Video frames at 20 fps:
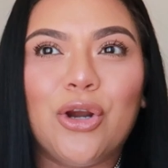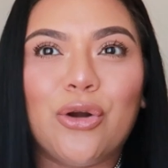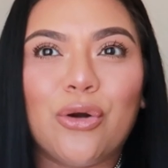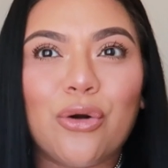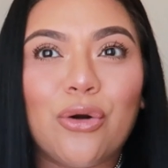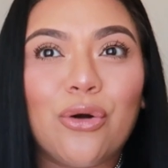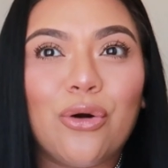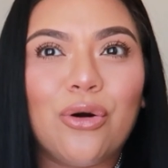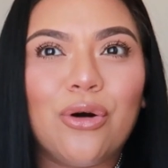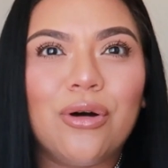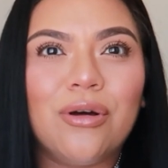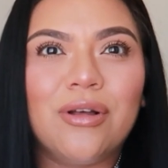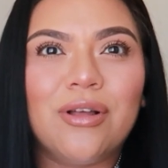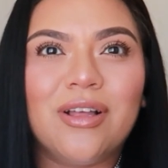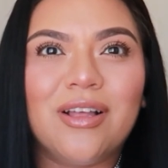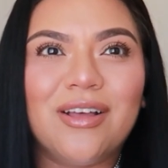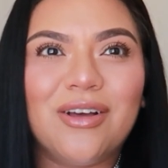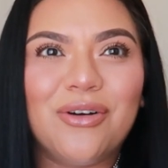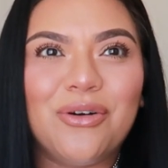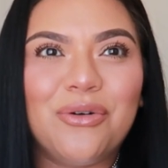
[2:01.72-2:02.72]

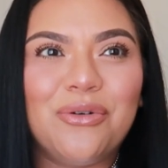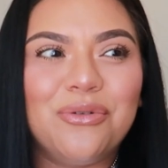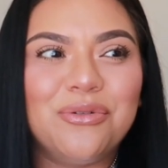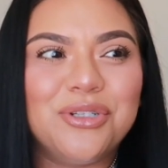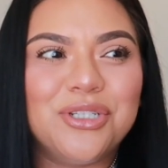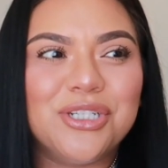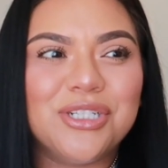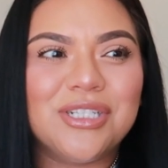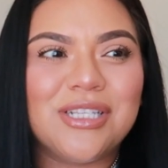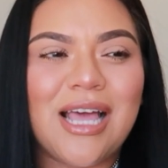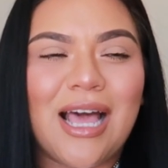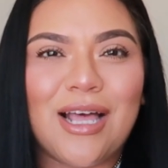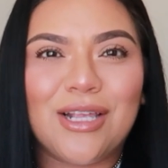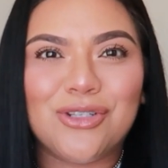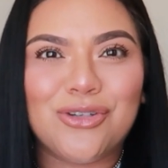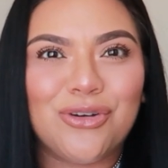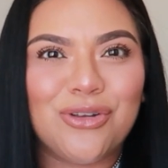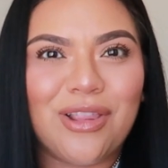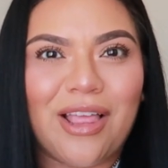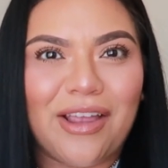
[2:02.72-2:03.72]
girl who just has
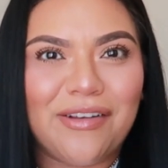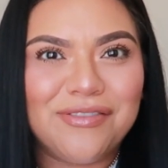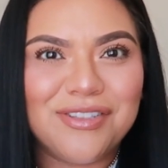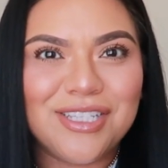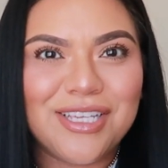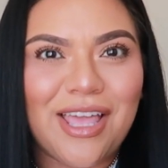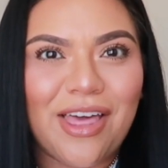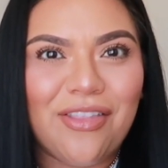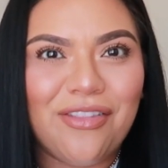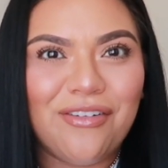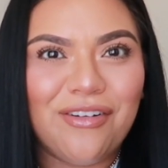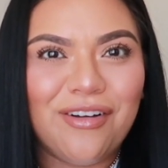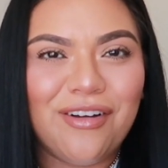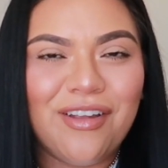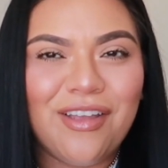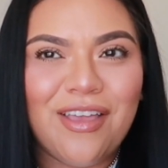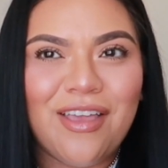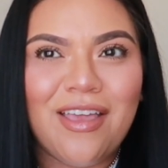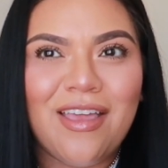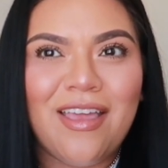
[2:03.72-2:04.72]
her life
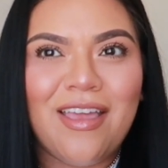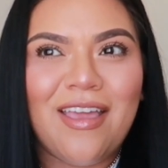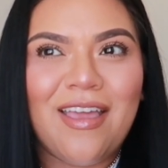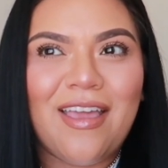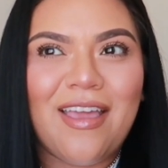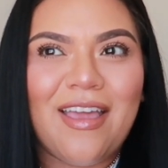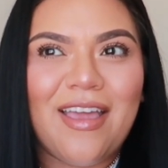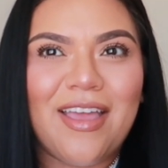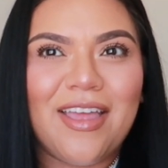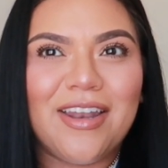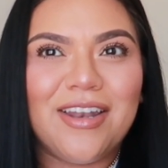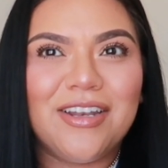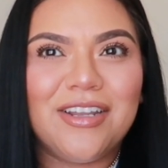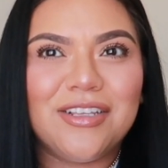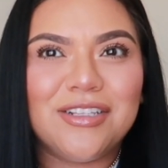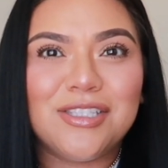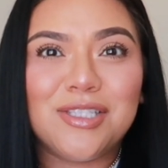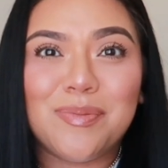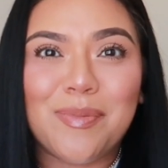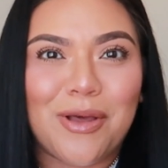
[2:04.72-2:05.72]
together
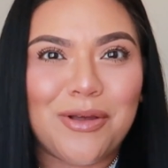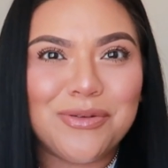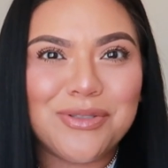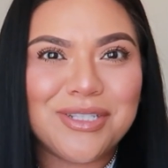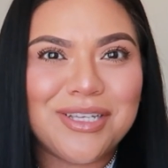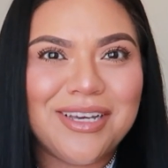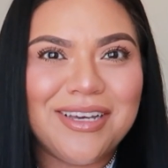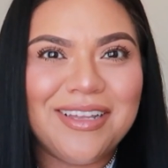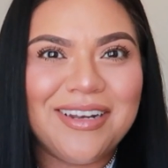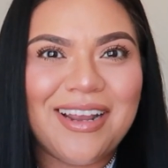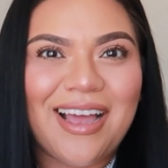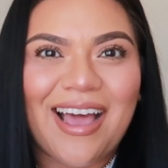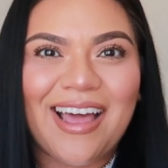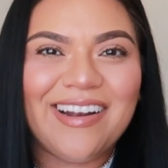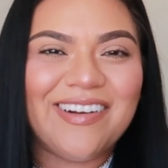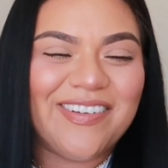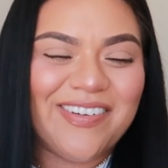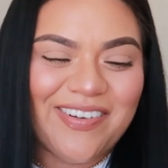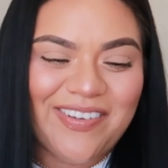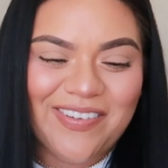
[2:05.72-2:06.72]
and smells good. I
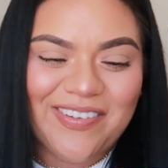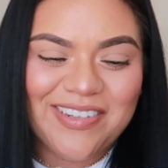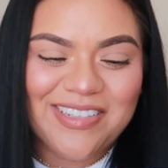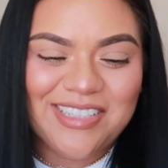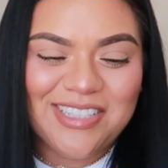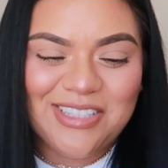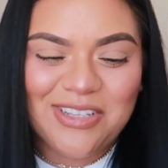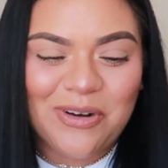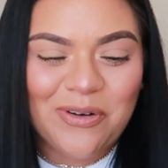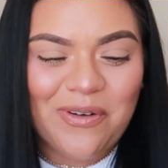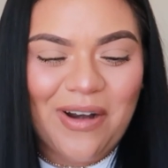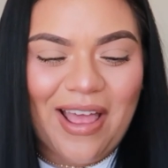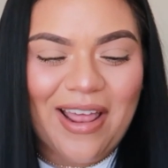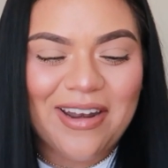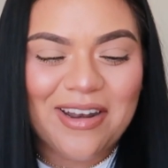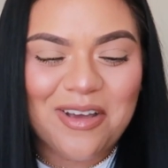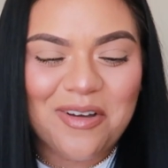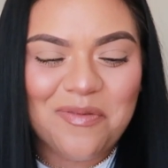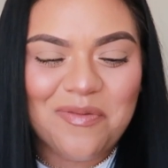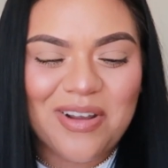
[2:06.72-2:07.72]
don't know, it's so
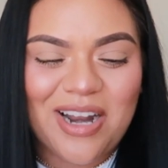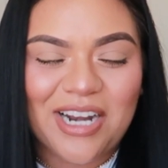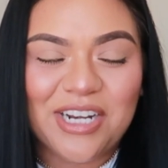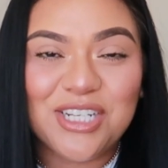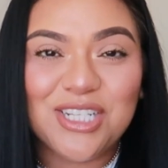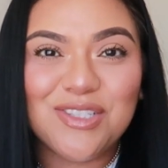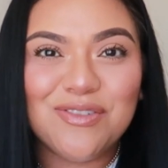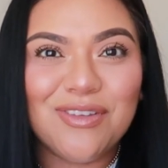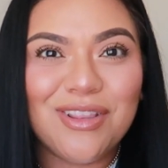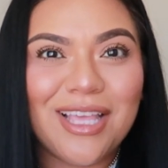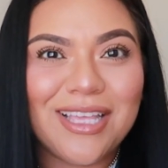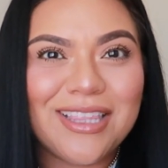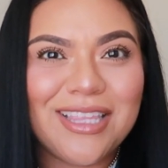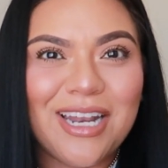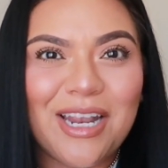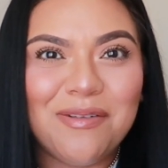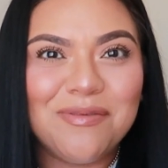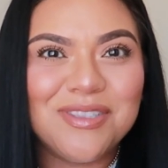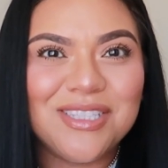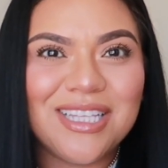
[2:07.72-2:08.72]
random, but I just feel like the
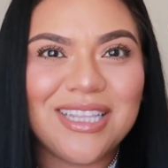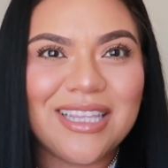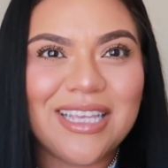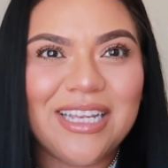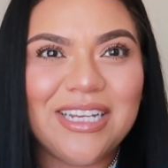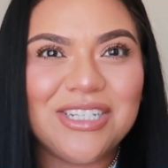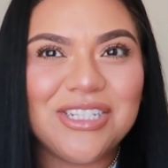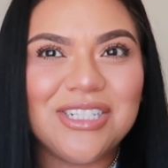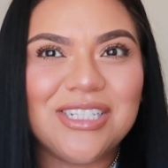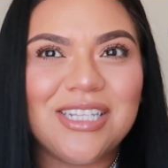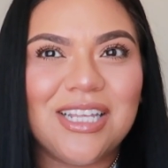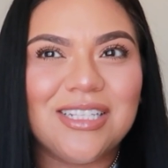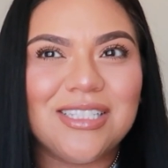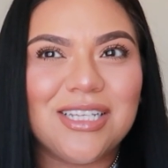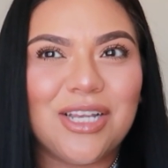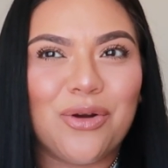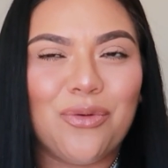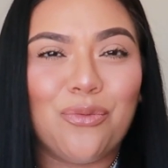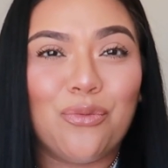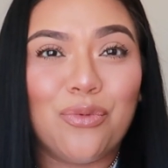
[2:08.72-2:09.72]
name Celine just sounds
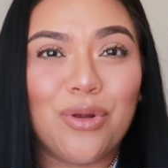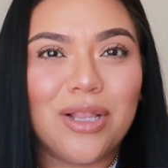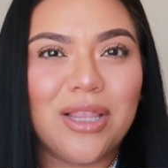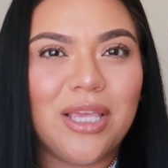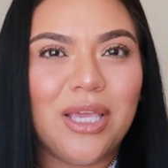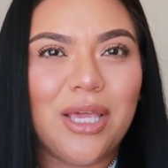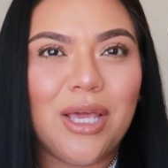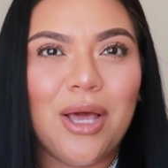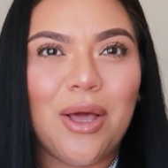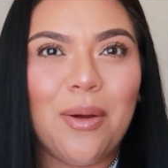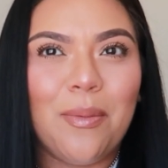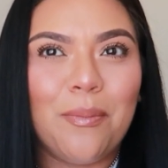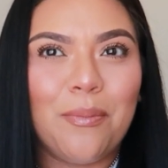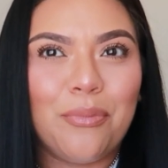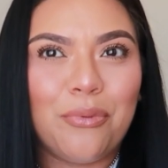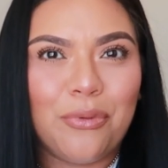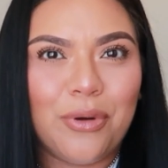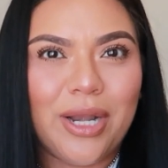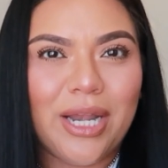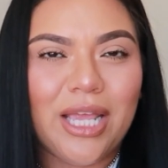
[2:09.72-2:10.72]
like a really
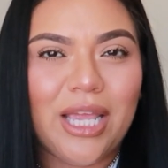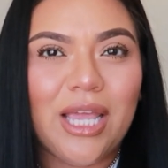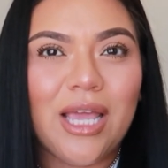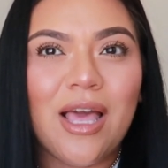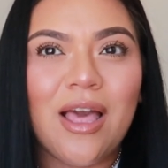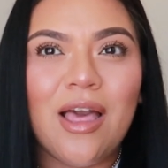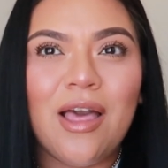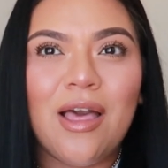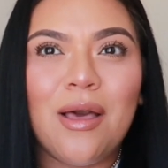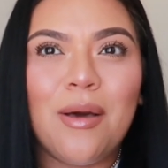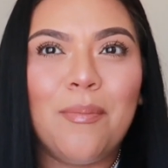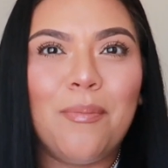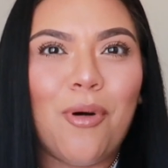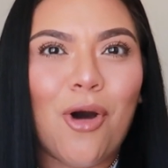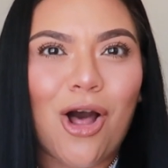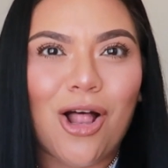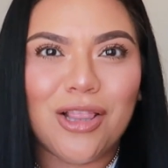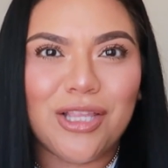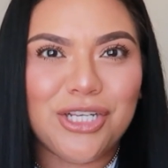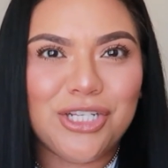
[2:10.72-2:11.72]
pretty,
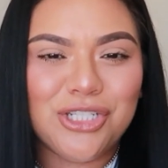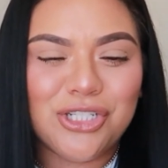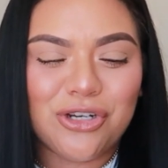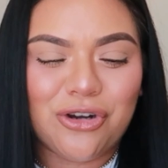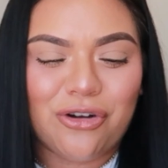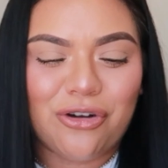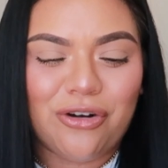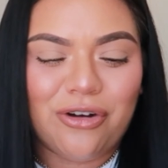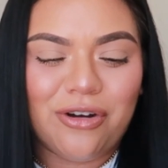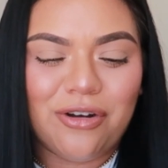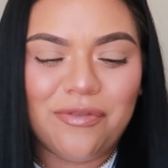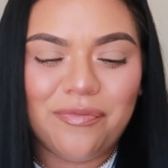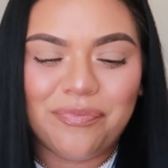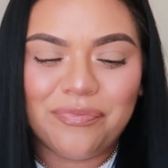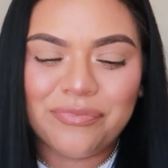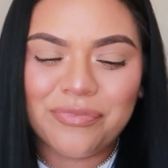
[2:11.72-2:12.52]
polished girl.